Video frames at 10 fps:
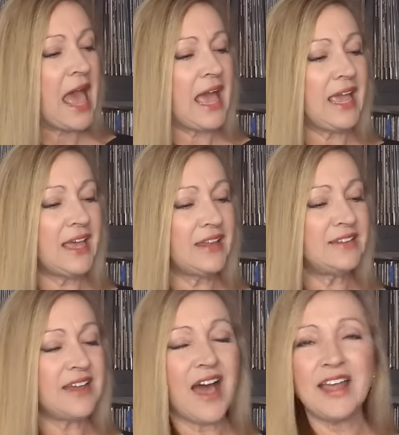
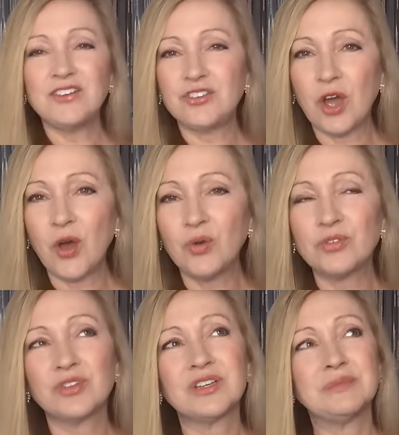and I
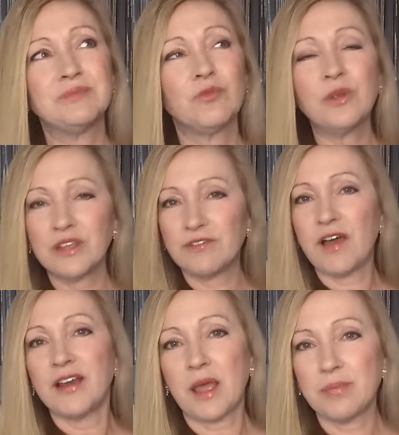don't really
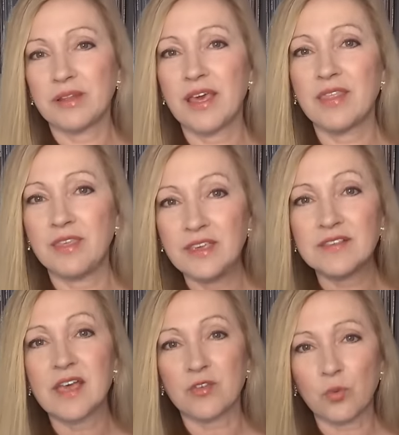find I play
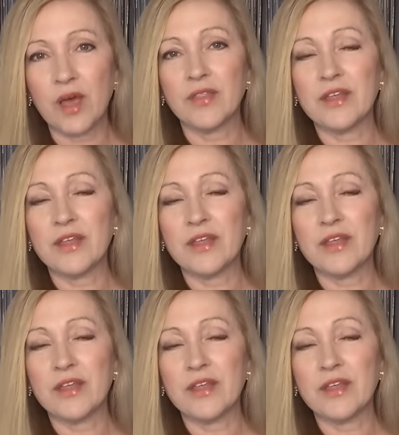these as well.